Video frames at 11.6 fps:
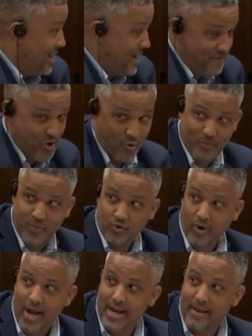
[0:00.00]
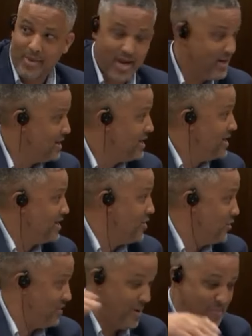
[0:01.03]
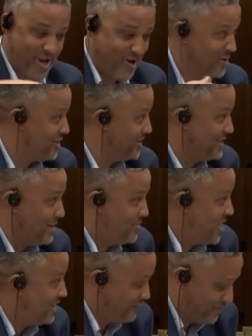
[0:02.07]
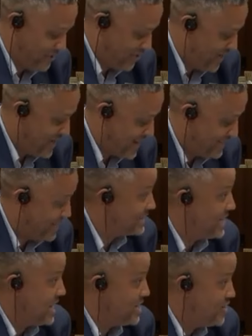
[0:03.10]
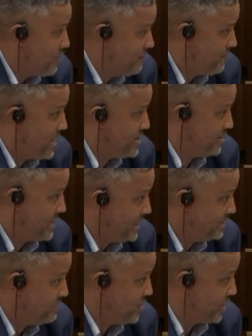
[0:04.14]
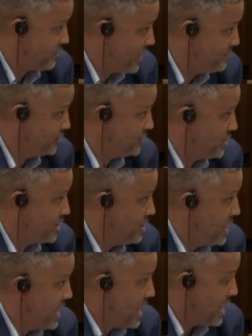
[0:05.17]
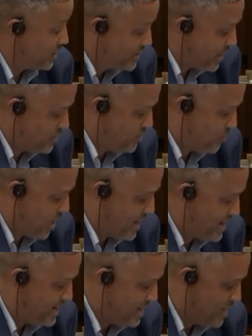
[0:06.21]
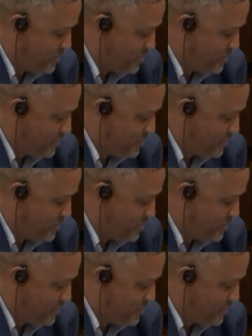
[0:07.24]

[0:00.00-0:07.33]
I have no grind. I'm not, you know, I'm here just objectively looking at this, and I don't find your testimony credible, sir. And I'll tell you why.